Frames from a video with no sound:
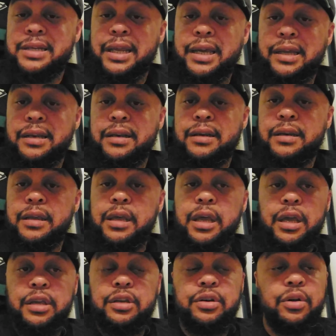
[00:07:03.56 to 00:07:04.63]
Slayton,
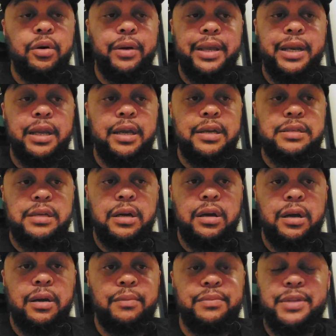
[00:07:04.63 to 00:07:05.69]
you know, and there's
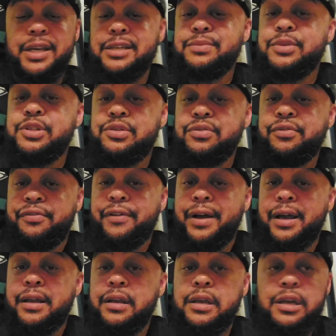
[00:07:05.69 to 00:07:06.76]
Desmond
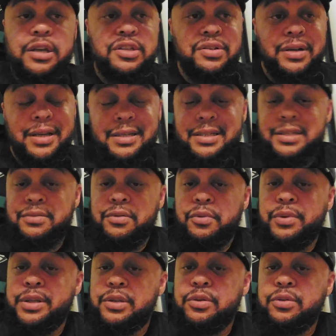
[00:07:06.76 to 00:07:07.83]
Trufant. So, let's see
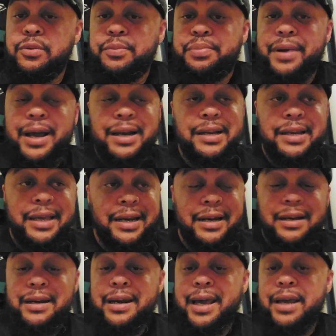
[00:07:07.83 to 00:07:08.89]
what we do probably
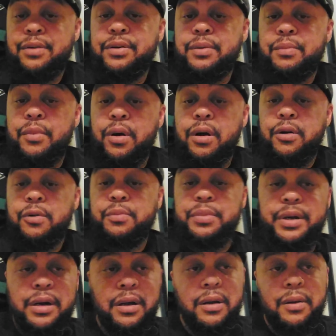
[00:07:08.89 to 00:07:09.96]
later tonight or tomorrow.
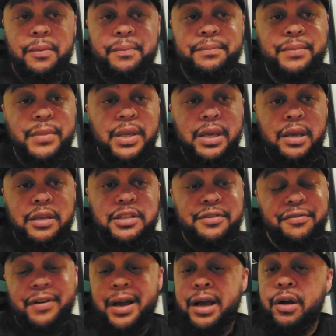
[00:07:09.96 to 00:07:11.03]
But,
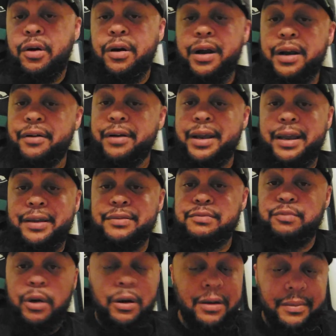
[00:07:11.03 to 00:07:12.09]
Javon
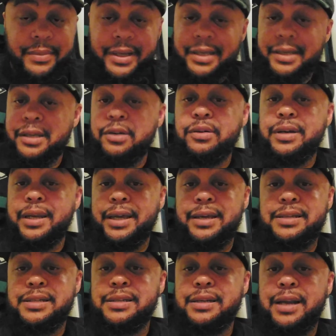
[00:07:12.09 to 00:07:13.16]
Hargrave, welcome to Eagle
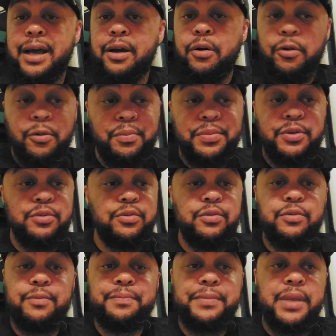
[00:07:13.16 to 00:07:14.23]
Nation. I hope
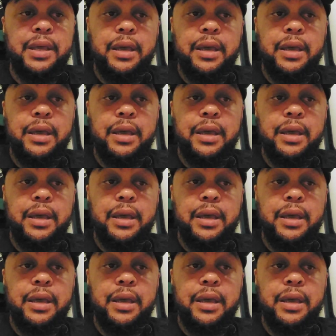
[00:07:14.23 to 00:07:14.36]
you...